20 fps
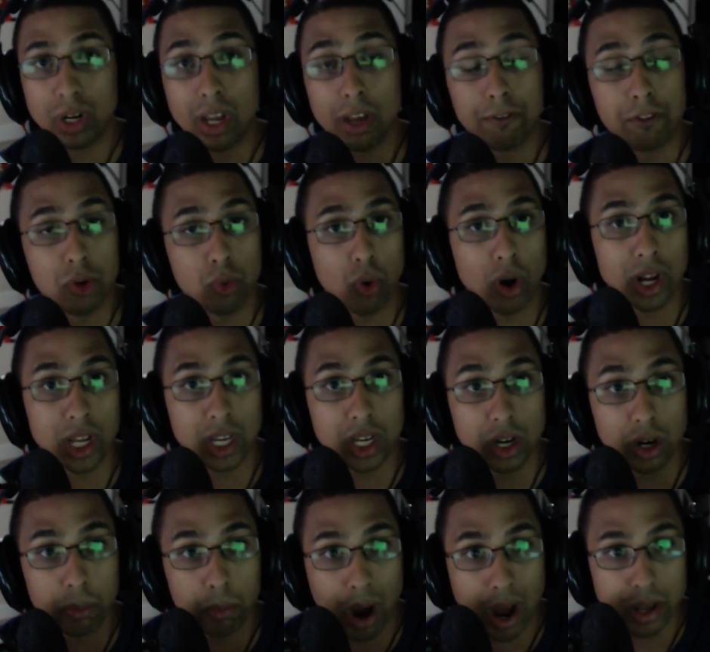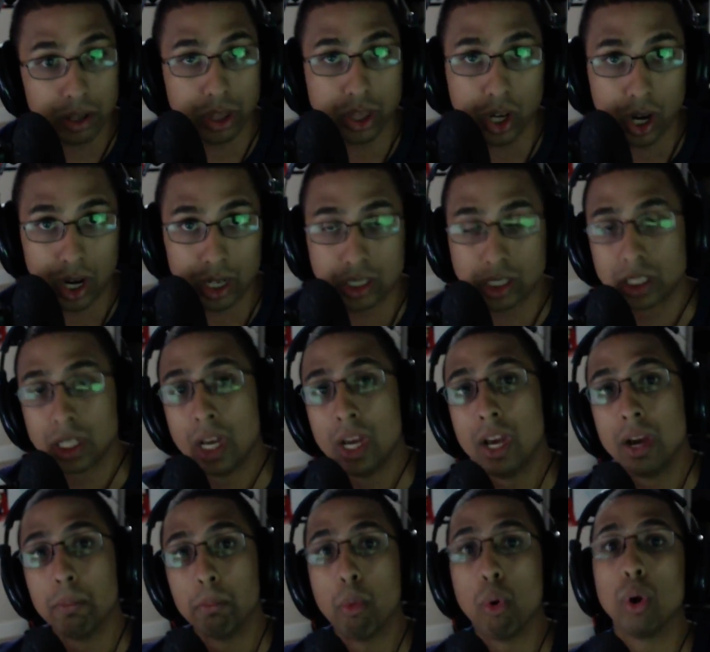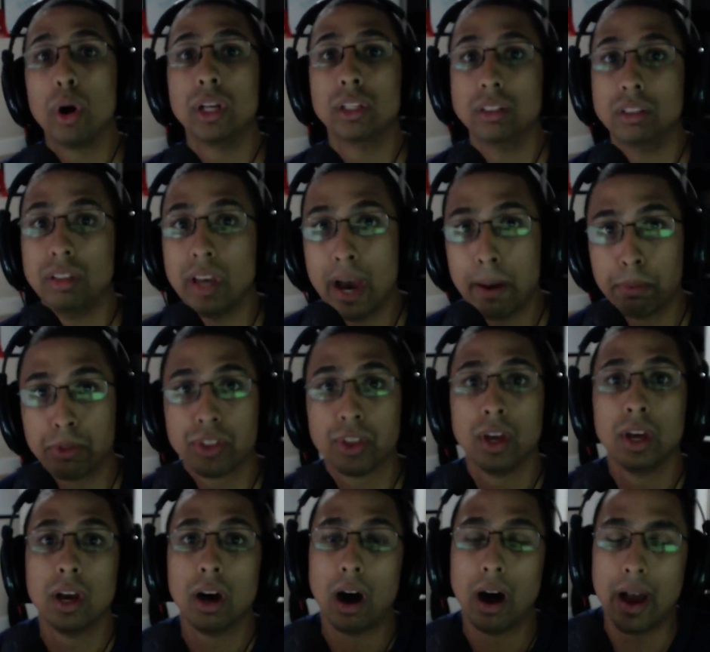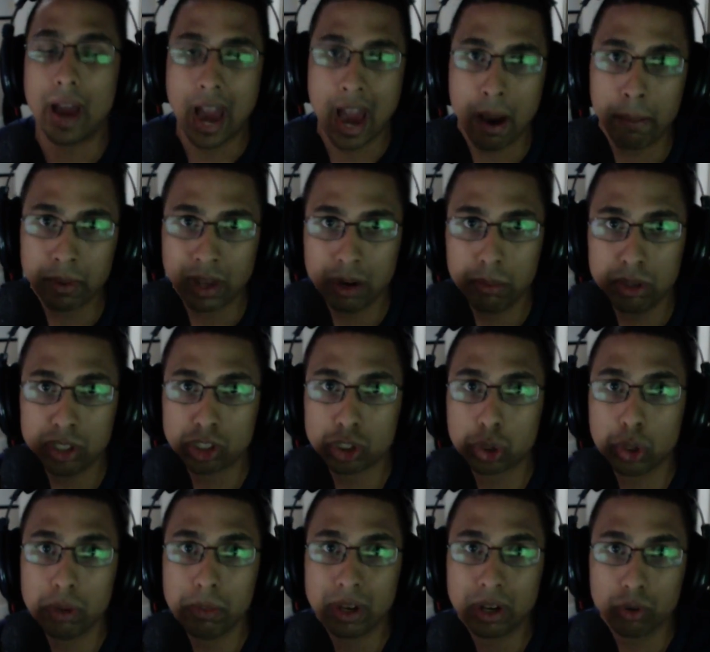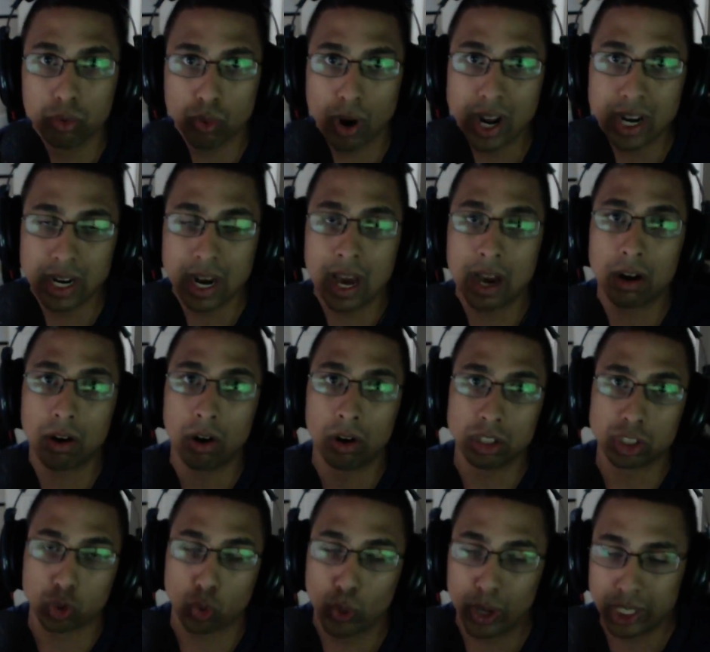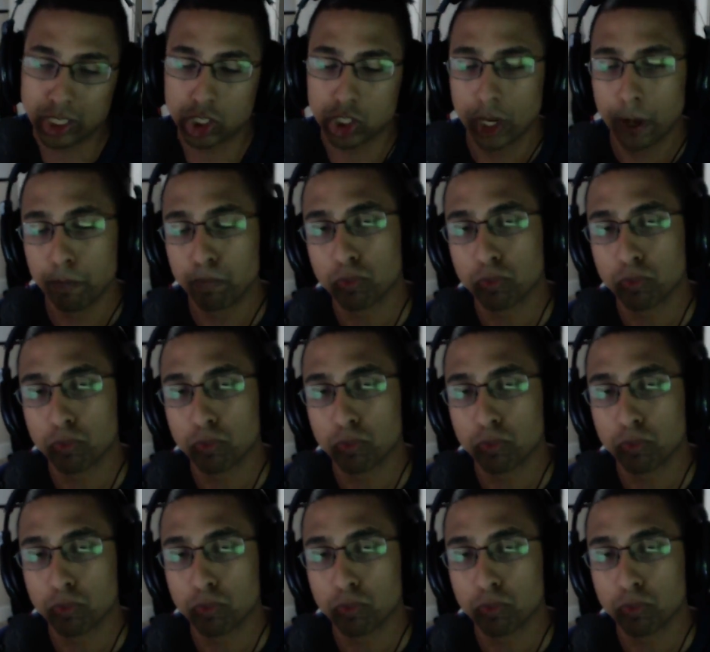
If you want to hear my thoughts more in depth, I am going to be streaming right now on Twitch.